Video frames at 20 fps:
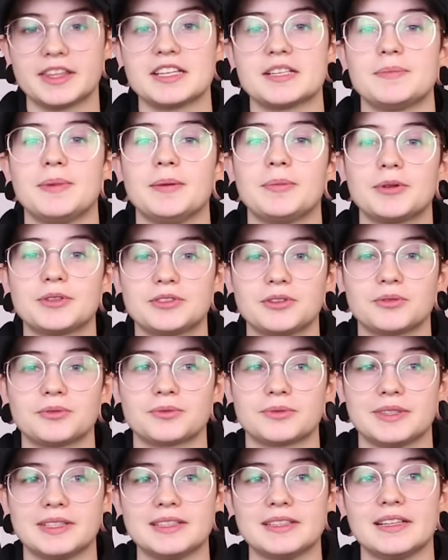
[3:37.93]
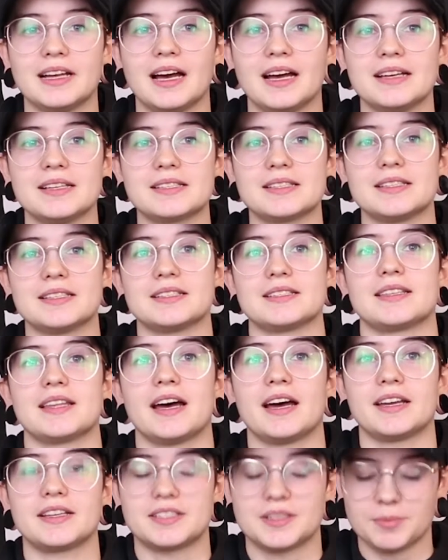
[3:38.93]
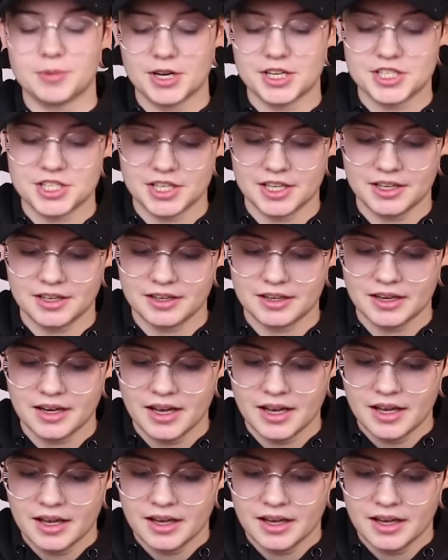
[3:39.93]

these people don't realize is that depression